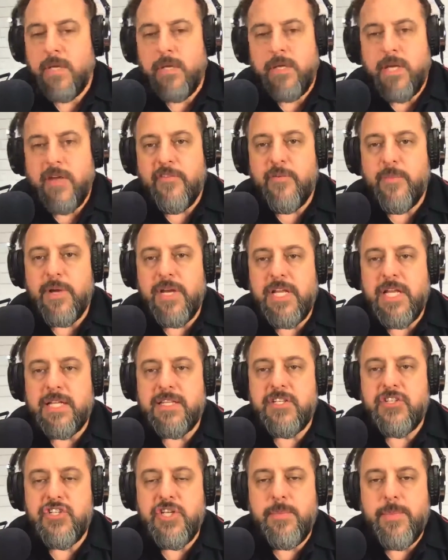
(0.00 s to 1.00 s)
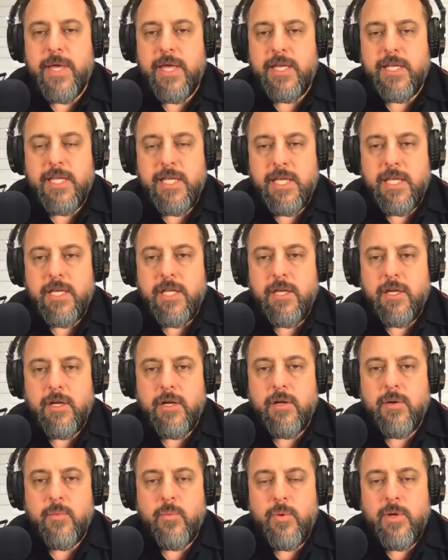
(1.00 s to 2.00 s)
Everybody, got the G-Man again
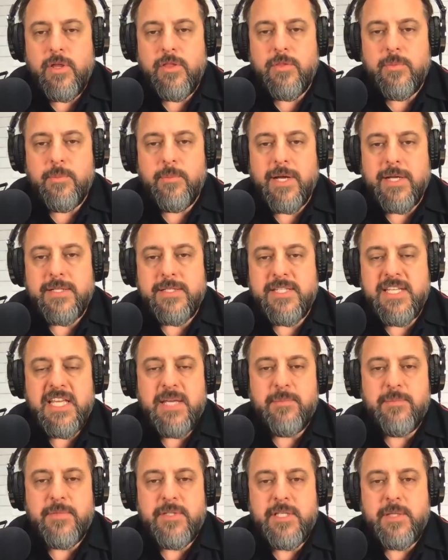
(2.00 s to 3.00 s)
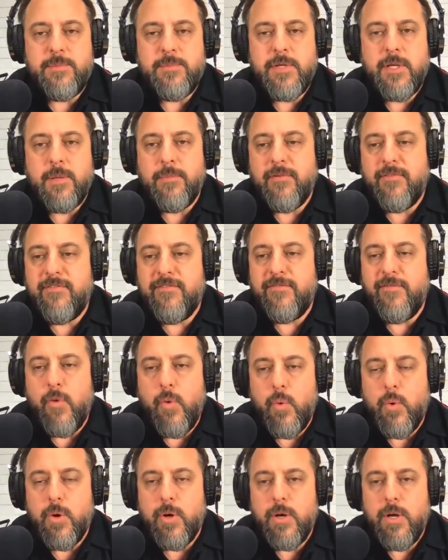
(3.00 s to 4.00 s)
here with my tip number
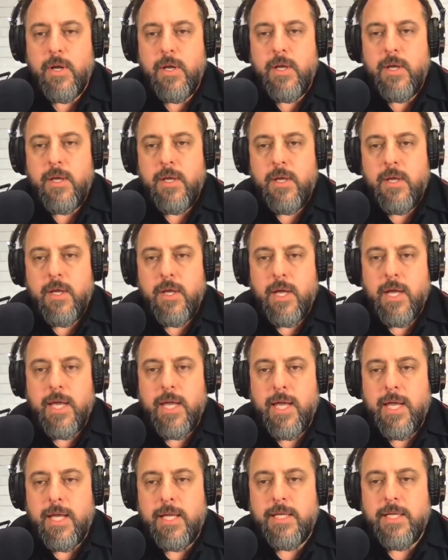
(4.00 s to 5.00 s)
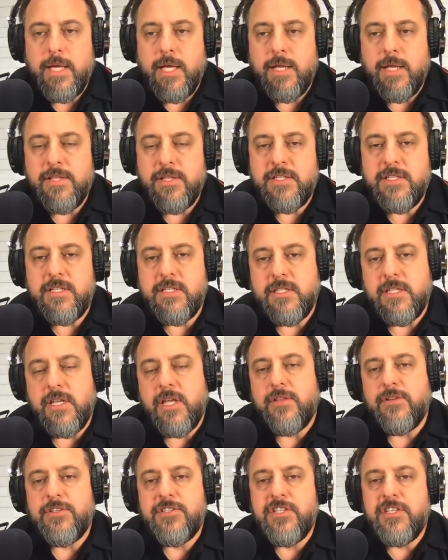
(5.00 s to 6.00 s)
4. And this is
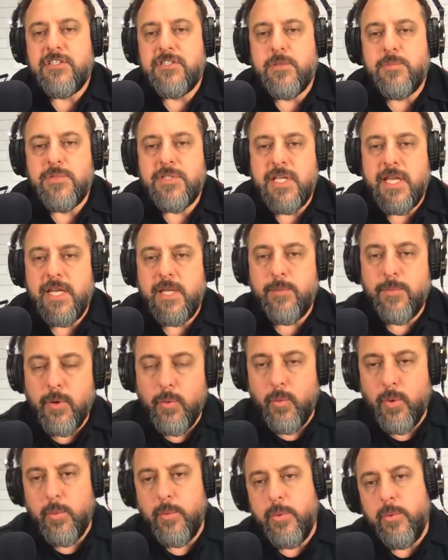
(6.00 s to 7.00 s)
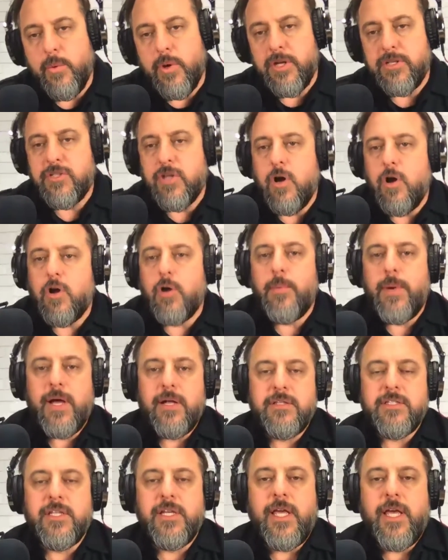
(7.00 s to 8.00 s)
another system setting, but what we want to talk
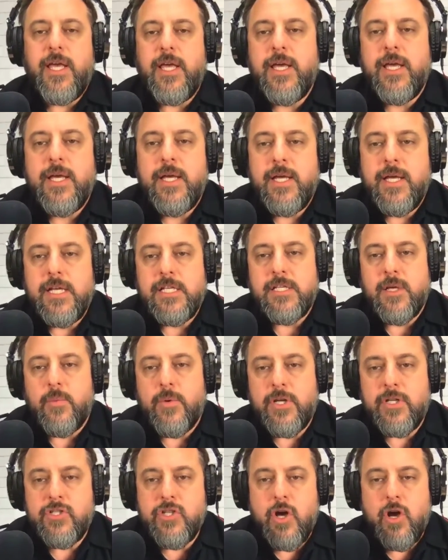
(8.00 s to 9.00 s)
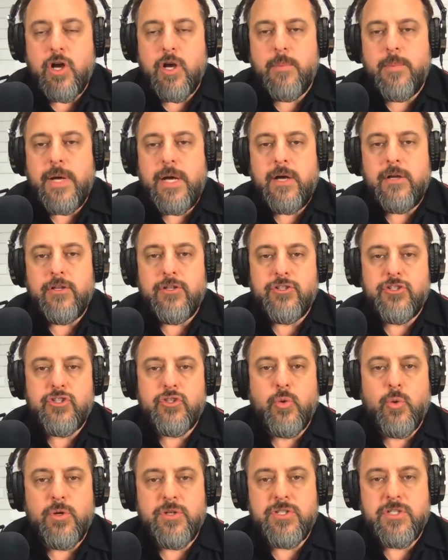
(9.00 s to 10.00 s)
about today is I want to talk about your
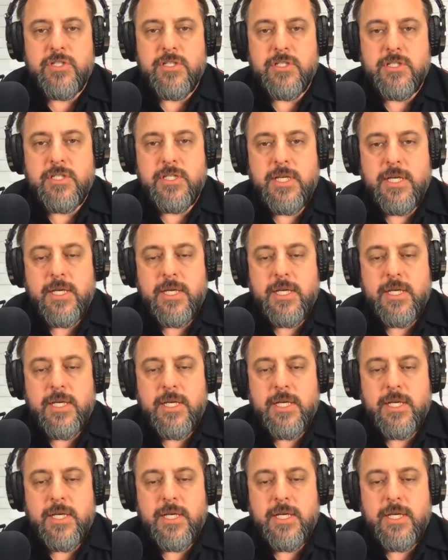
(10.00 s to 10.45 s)
sources.